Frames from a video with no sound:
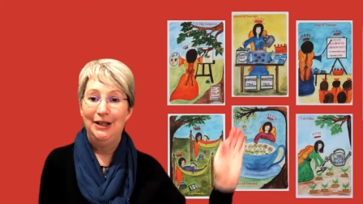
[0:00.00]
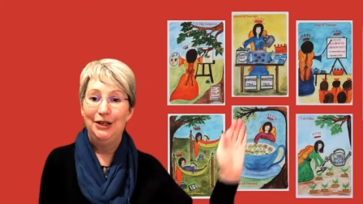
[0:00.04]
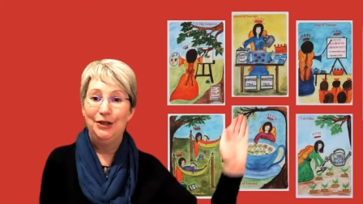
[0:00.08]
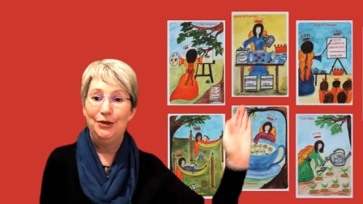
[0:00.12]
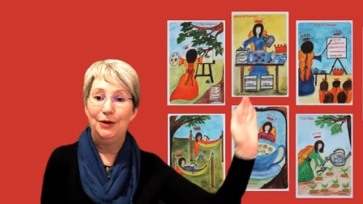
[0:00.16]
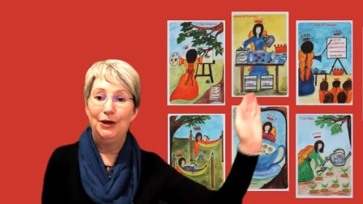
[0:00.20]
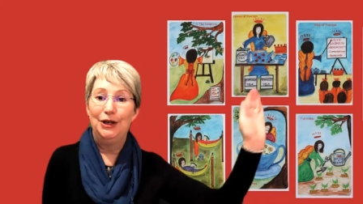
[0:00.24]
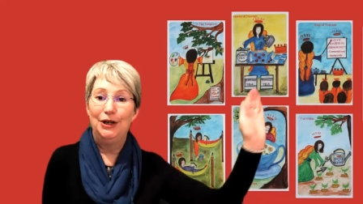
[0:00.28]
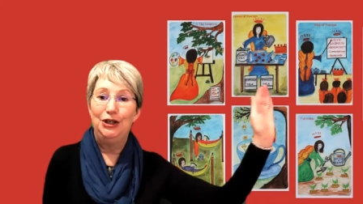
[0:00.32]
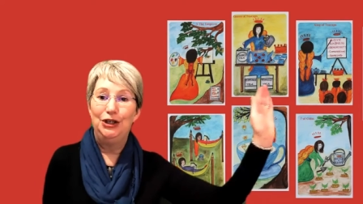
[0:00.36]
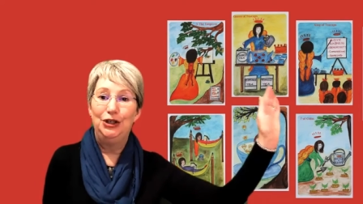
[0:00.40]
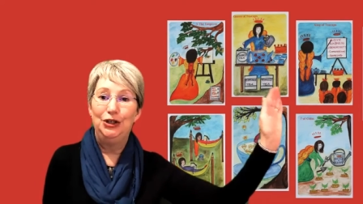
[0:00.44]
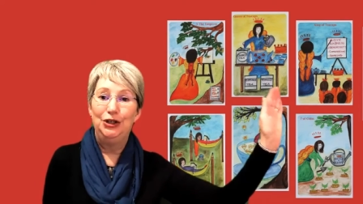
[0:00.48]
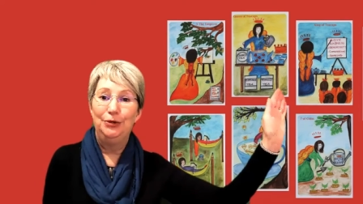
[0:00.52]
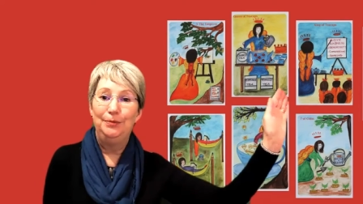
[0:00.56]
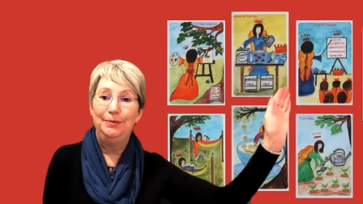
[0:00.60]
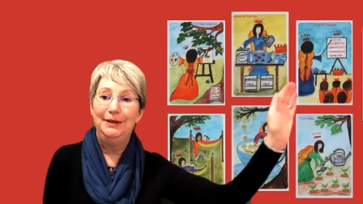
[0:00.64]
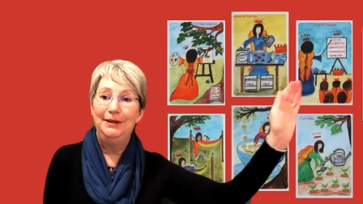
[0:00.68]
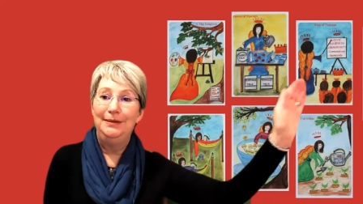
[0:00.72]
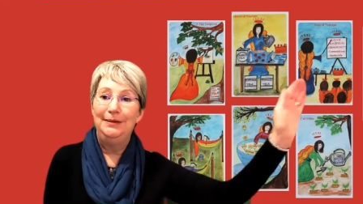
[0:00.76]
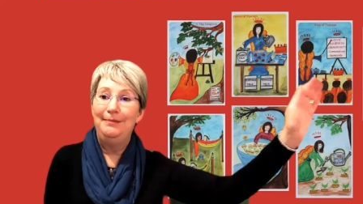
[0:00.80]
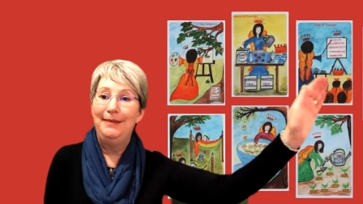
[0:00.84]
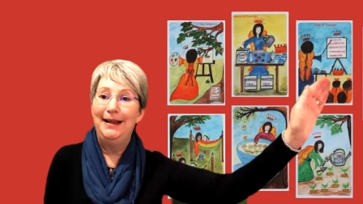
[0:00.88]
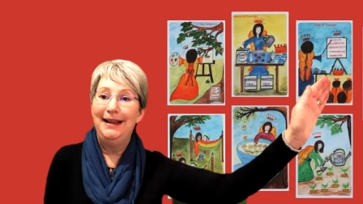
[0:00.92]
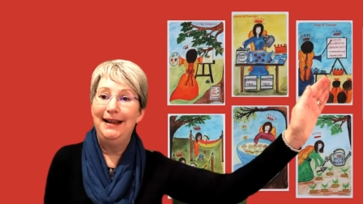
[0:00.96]
So a
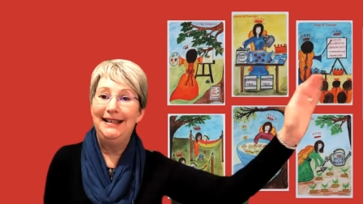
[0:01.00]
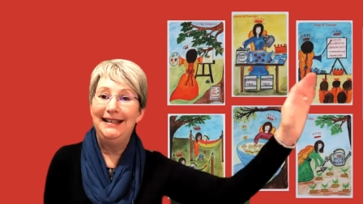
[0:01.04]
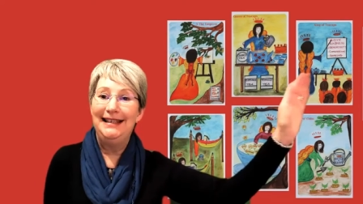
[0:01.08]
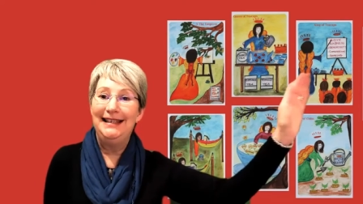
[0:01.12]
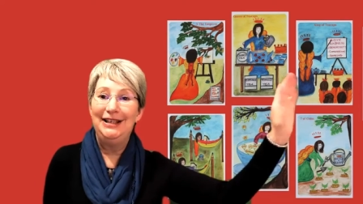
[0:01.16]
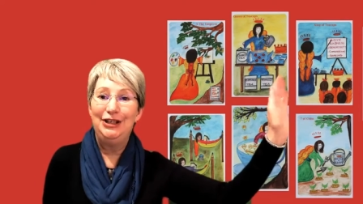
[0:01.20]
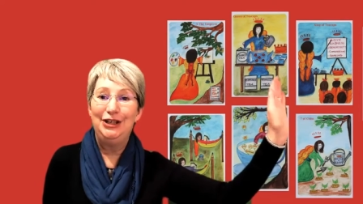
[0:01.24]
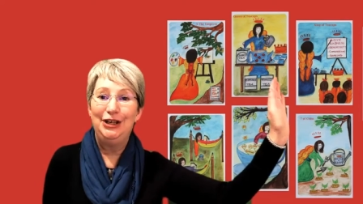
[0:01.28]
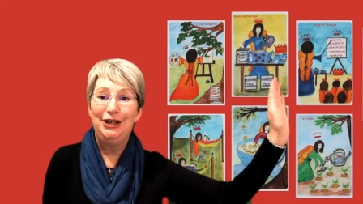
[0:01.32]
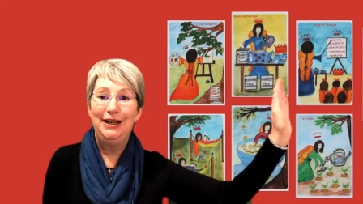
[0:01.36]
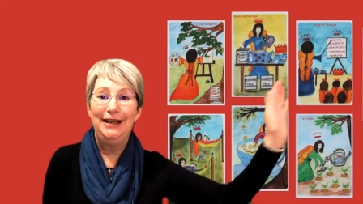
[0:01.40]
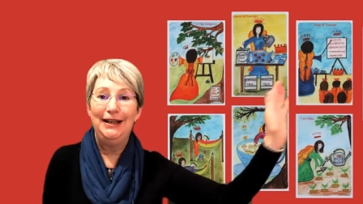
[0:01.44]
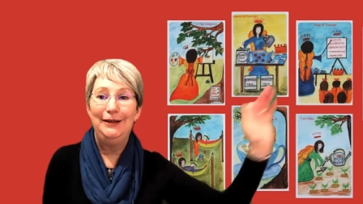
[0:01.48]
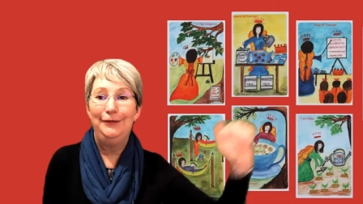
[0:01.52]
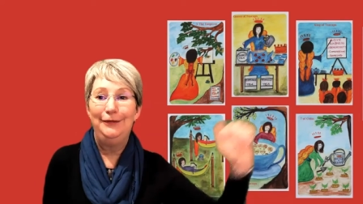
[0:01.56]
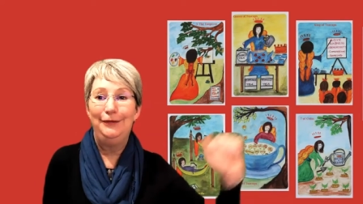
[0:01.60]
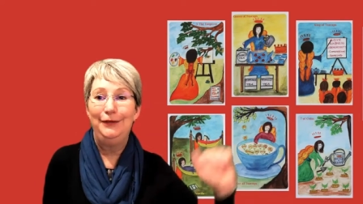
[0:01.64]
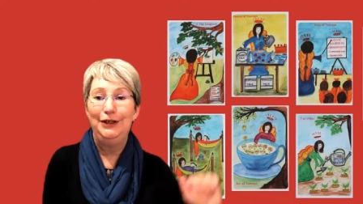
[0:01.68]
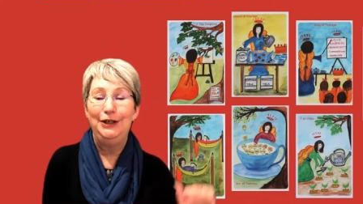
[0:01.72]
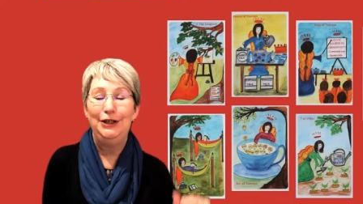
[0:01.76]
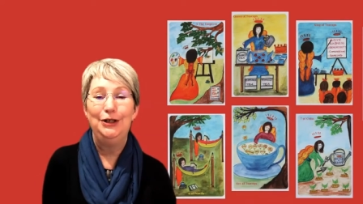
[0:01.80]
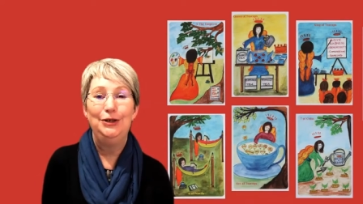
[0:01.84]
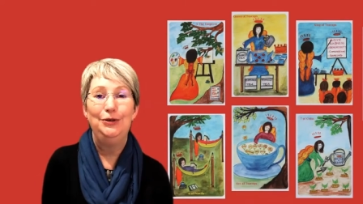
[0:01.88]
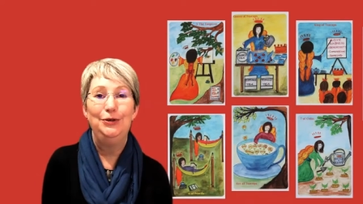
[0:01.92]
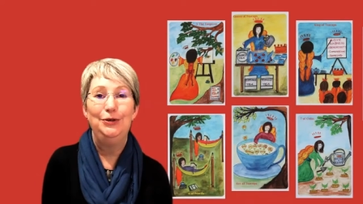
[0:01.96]
double message here
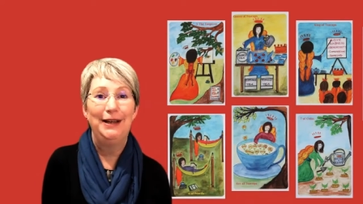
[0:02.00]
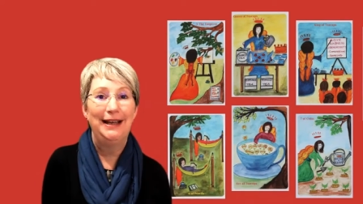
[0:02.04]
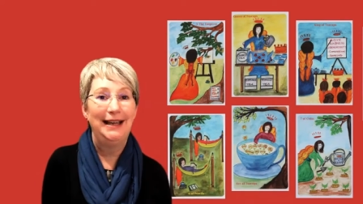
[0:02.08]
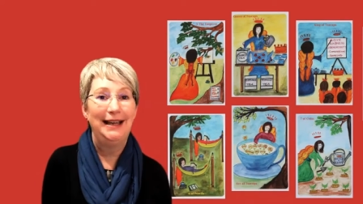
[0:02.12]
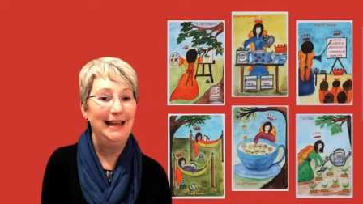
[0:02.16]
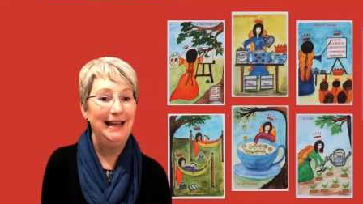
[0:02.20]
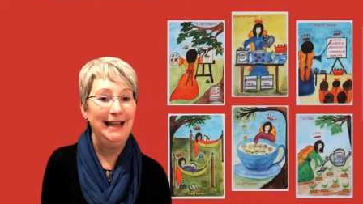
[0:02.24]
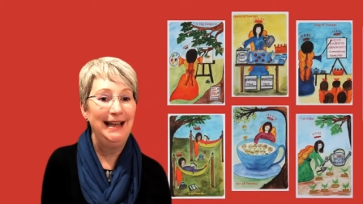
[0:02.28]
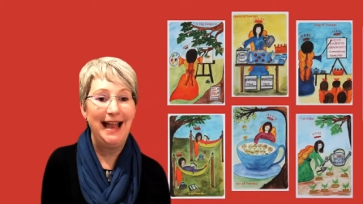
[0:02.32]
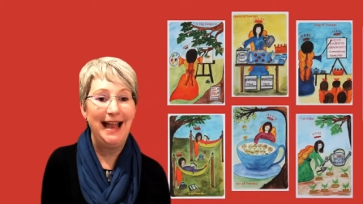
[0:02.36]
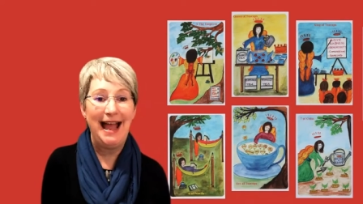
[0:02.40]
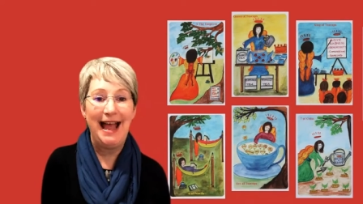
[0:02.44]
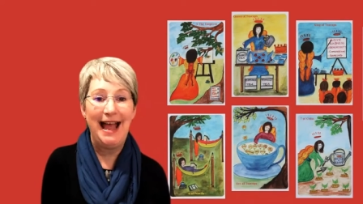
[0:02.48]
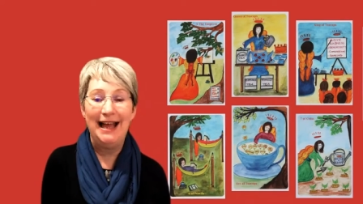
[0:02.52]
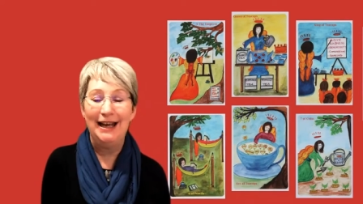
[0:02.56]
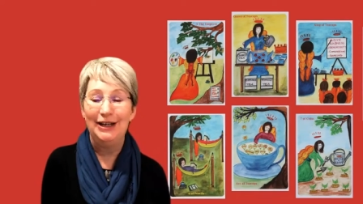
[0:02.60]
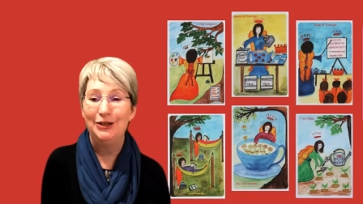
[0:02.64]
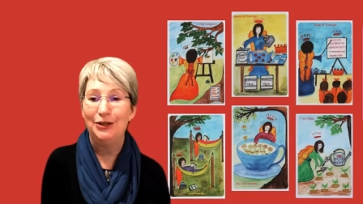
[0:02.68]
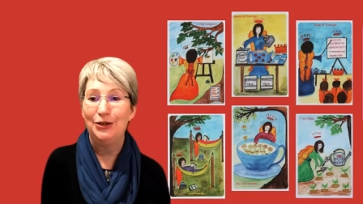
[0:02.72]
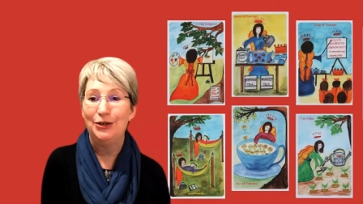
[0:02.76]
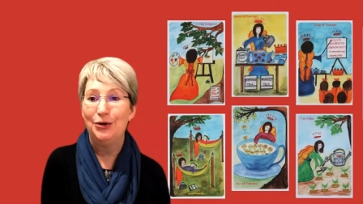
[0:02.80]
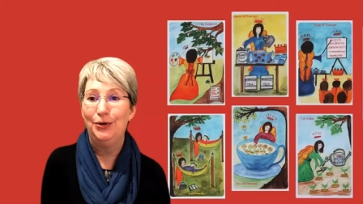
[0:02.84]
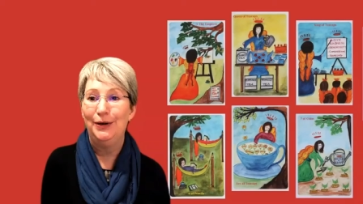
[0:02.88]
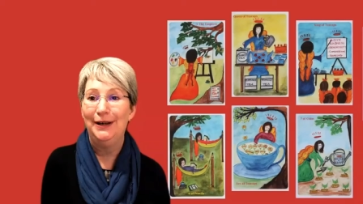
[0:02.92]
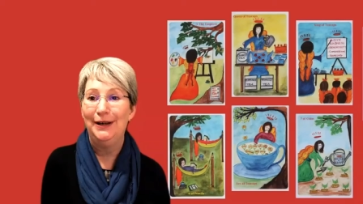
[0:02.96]
for you, King
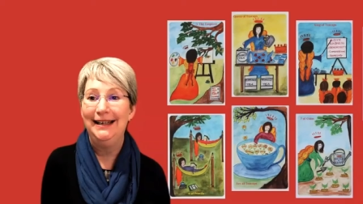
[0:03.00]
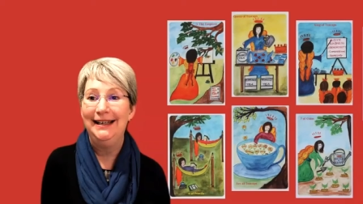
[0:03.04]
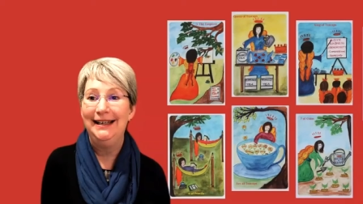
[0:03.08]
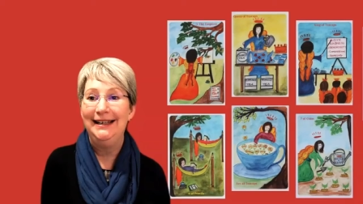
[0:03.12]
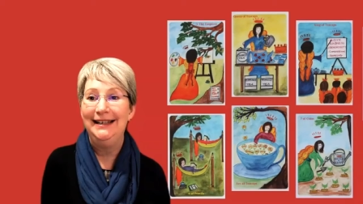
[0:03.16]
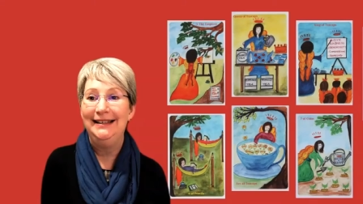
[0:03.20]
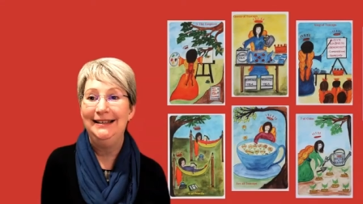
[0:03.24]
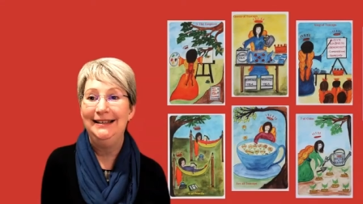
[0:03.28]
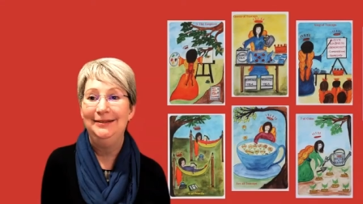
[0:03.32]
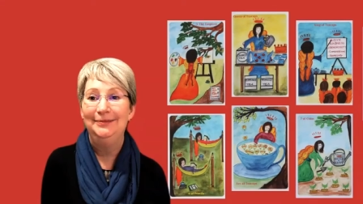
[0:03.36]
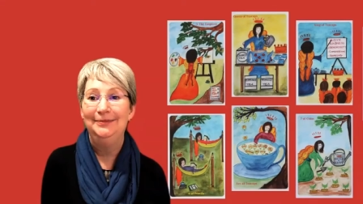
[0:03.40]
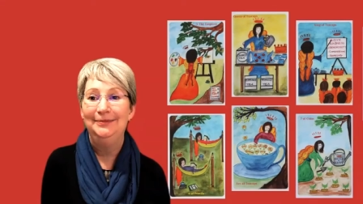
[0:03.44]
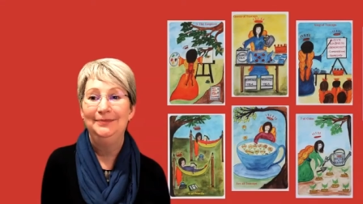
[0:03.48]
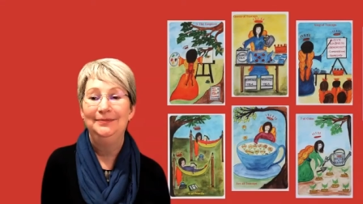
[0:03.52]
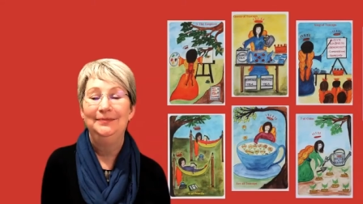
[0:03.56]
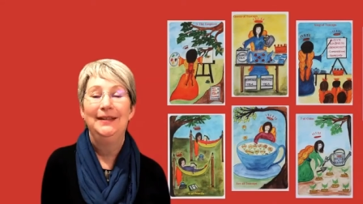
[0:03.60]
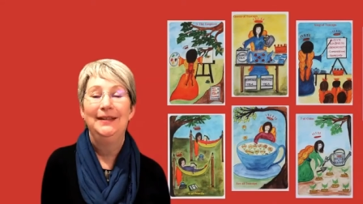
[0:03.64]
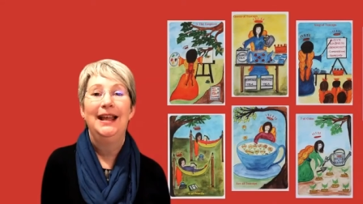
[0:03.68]
and Queen.